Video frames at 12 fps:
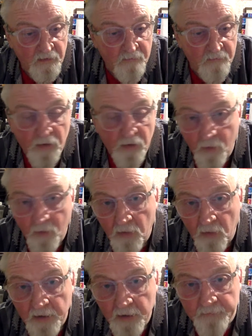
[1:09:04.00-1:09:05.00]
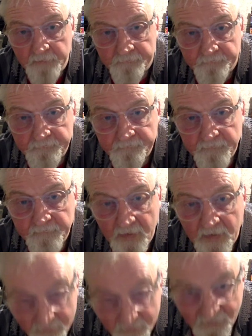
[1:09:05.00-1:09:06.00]
mobile home,
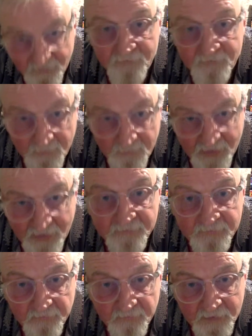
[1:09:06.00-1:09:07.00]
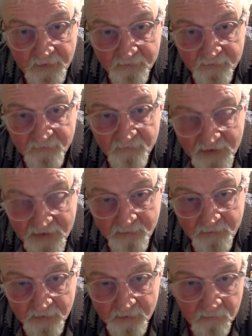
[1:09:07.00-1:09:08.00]
in a sense, a place for me to sleep
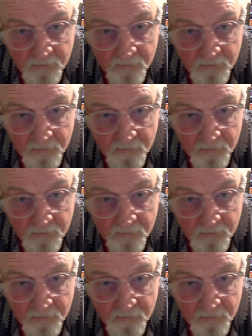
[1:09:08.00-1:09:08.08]
in.